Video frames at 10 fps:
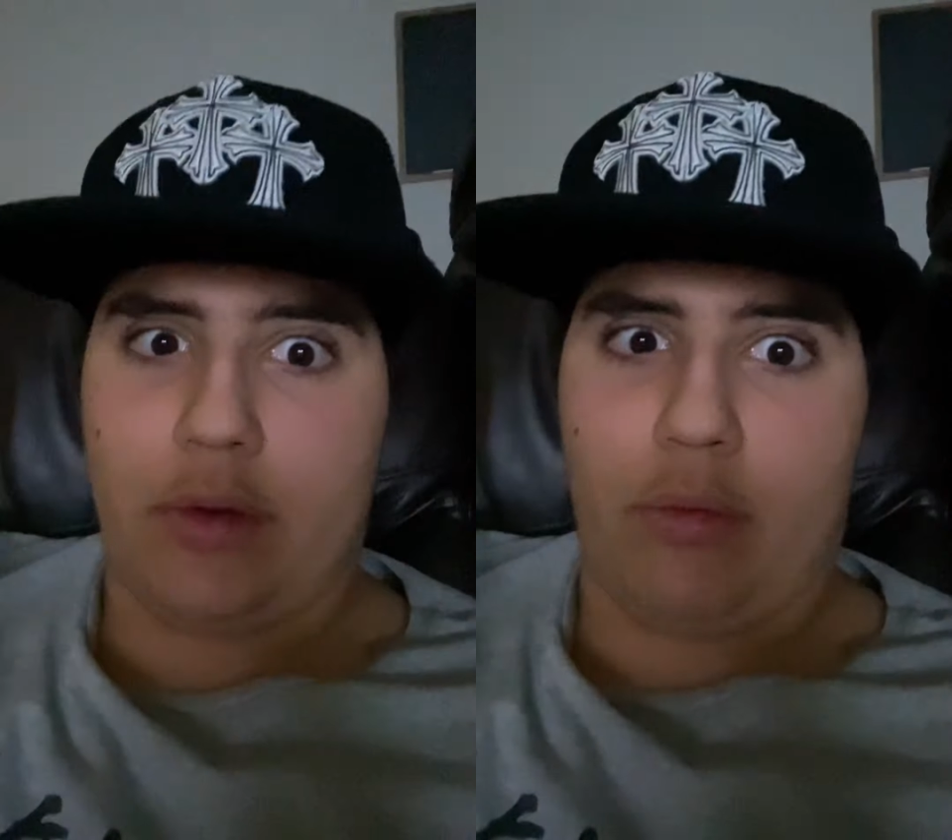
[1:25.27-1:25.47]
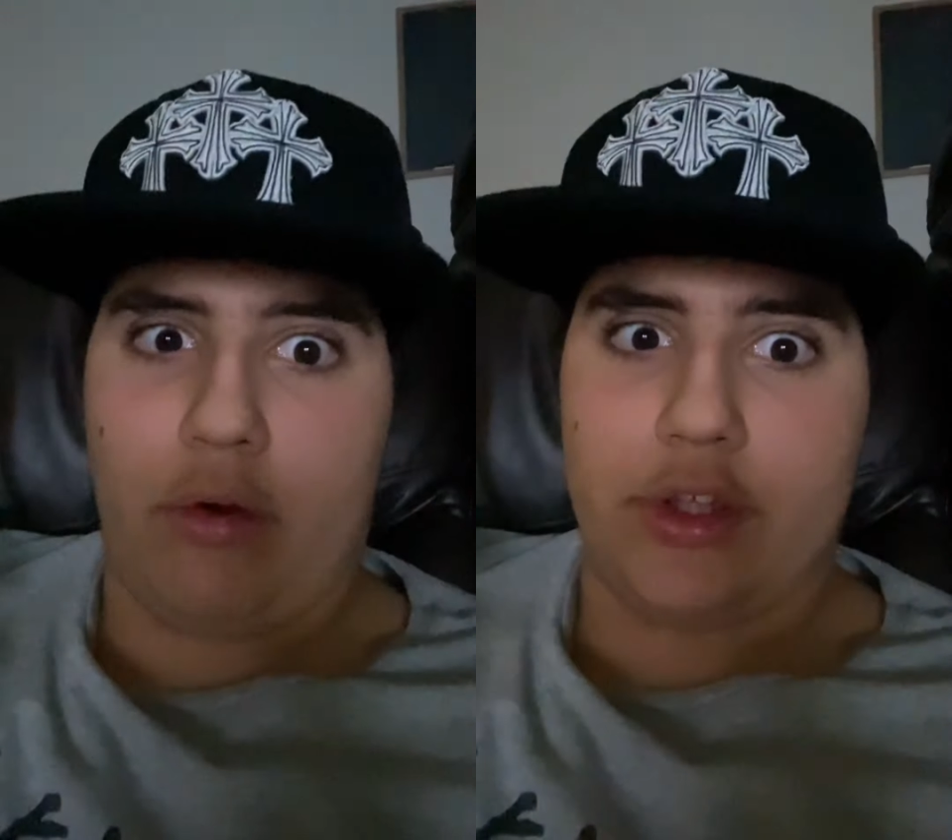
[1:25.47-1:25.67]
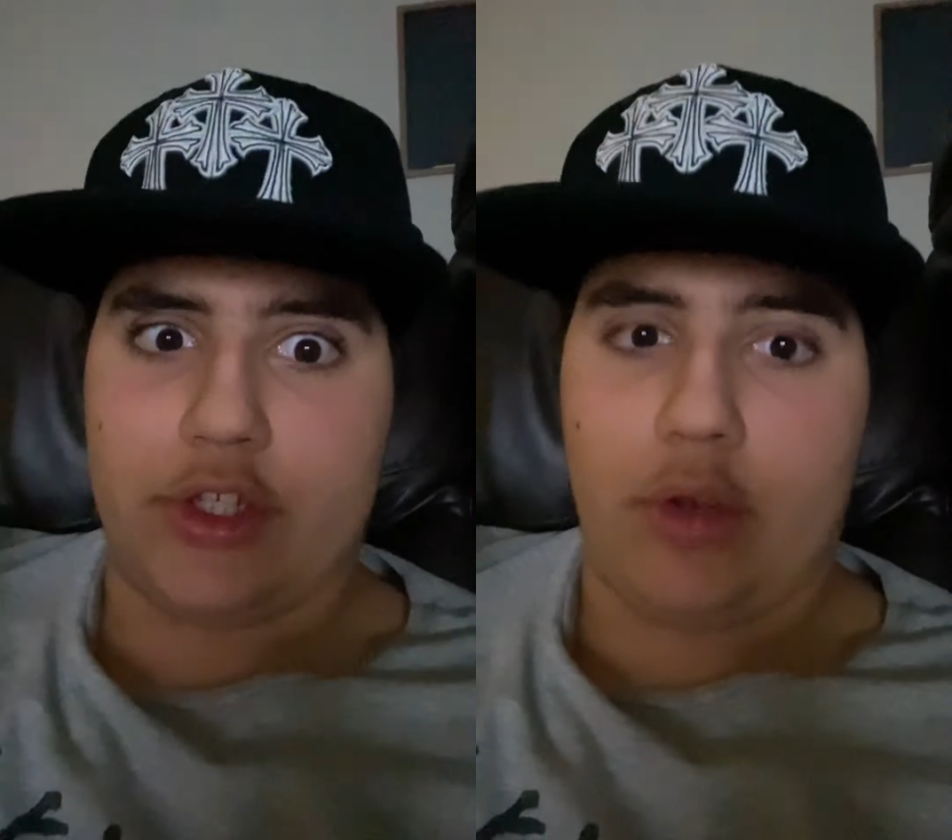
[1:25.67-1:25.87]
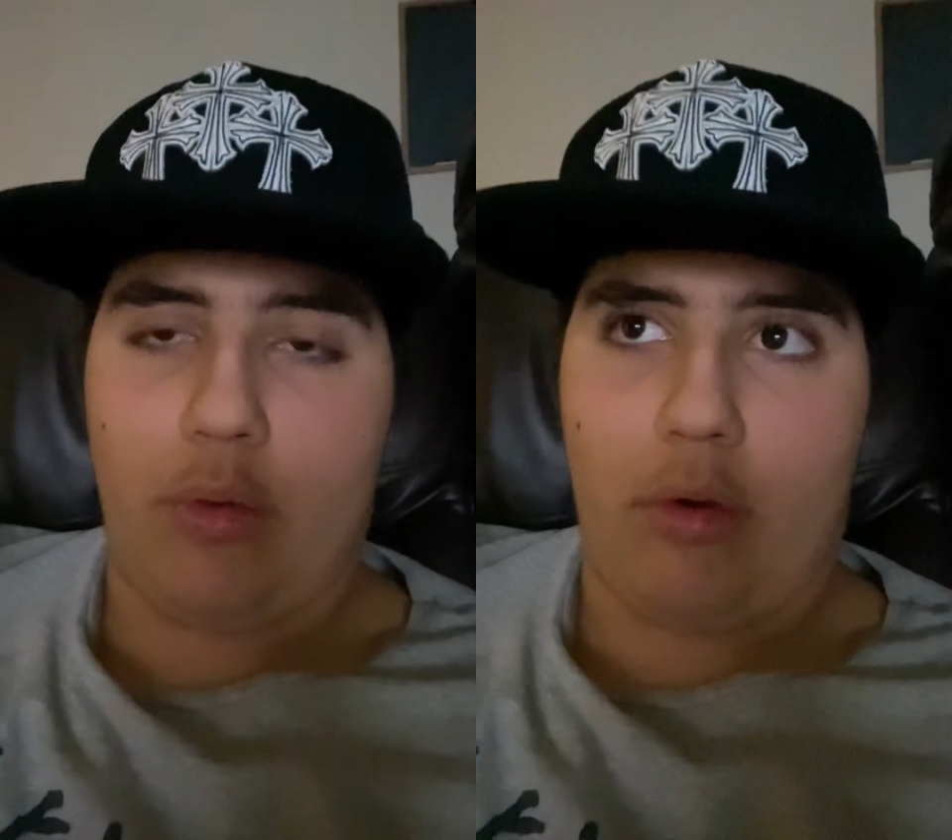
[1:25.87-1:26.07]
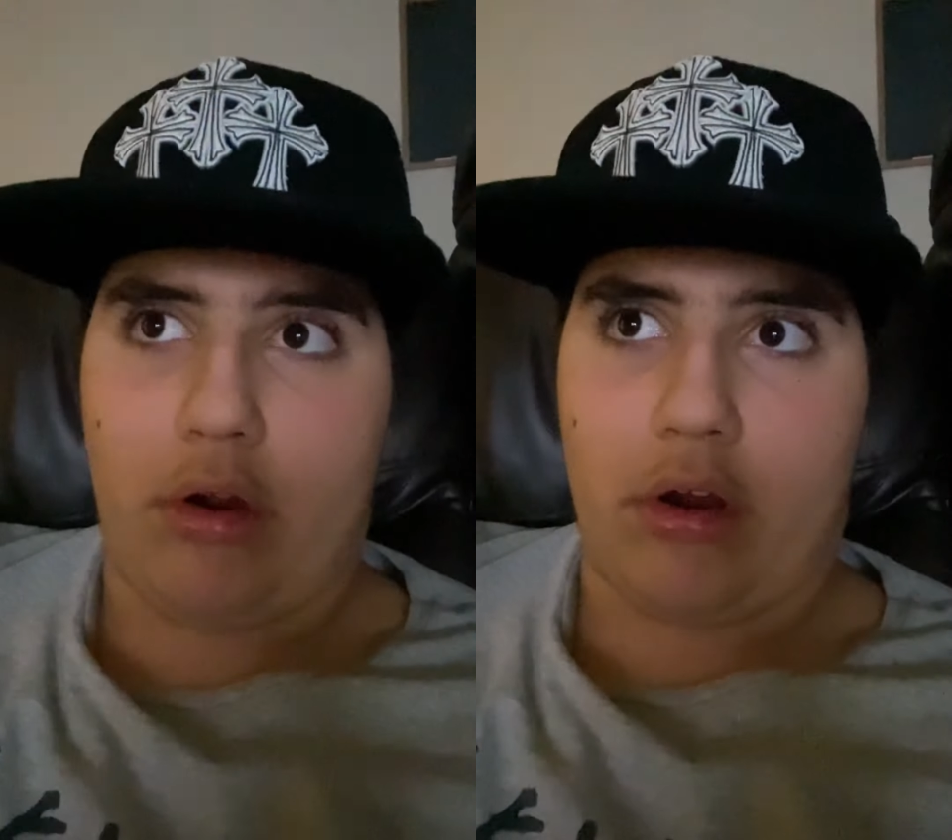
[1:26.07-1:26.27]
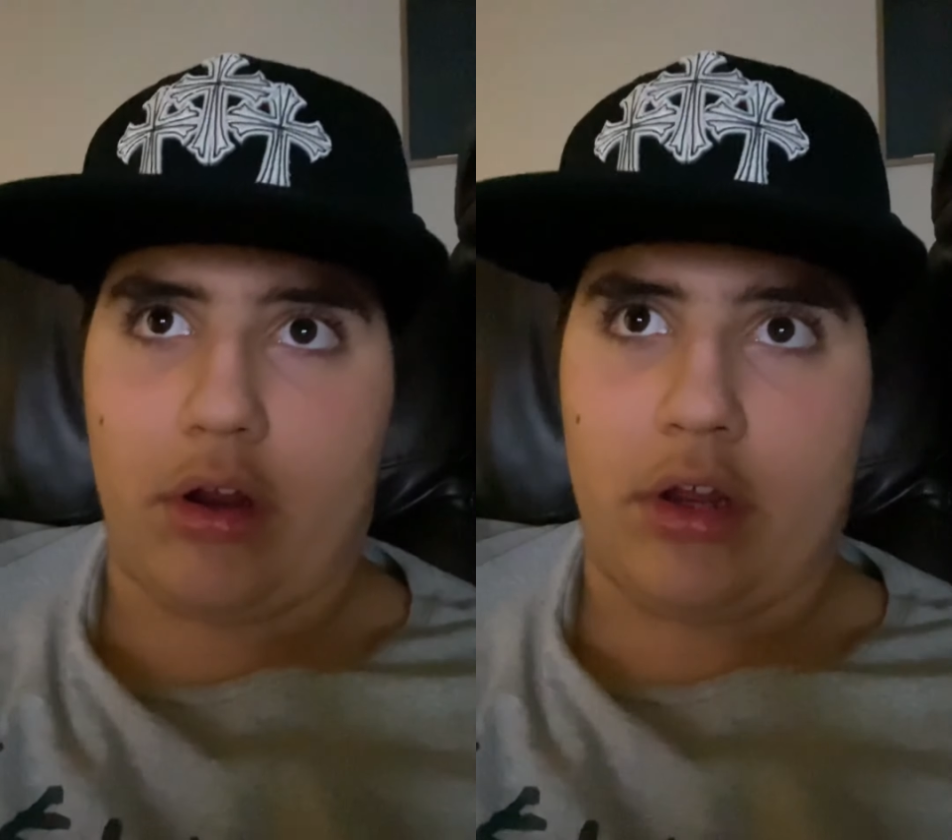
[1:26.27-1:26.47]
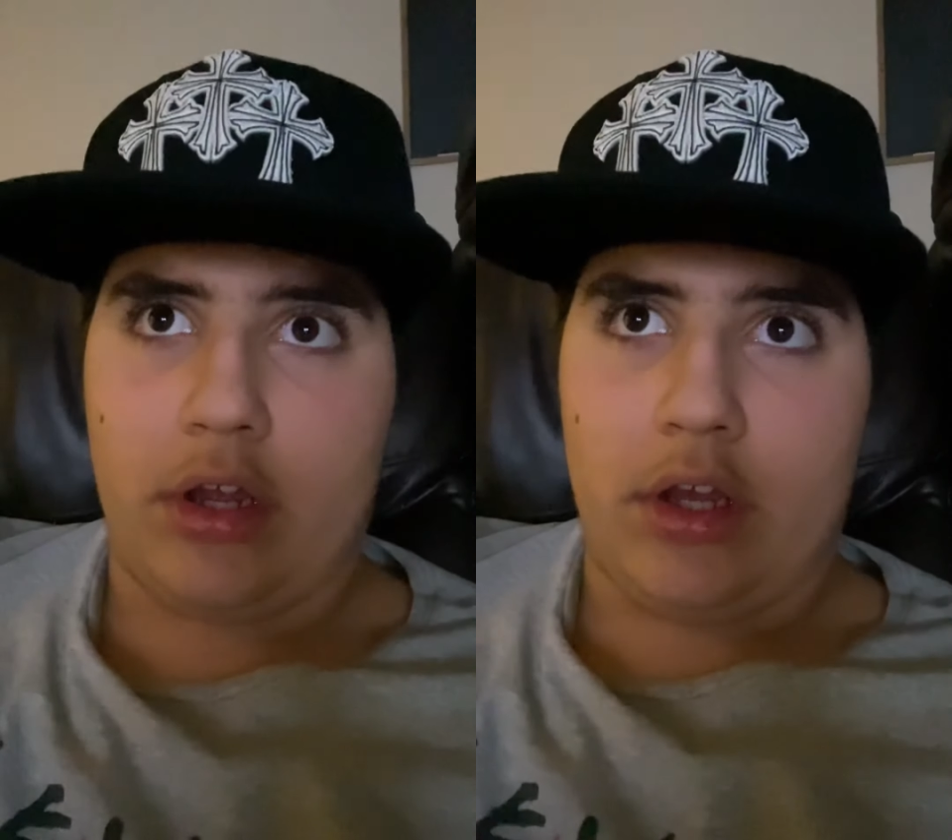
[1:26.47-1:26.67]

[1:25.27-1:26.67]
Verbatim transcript: the ones who are